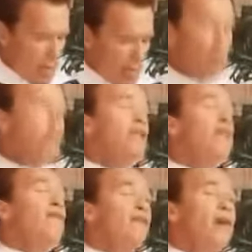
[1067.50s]
I would never
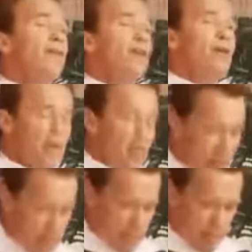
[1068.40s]
have come to
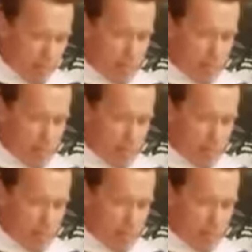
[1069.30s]
America.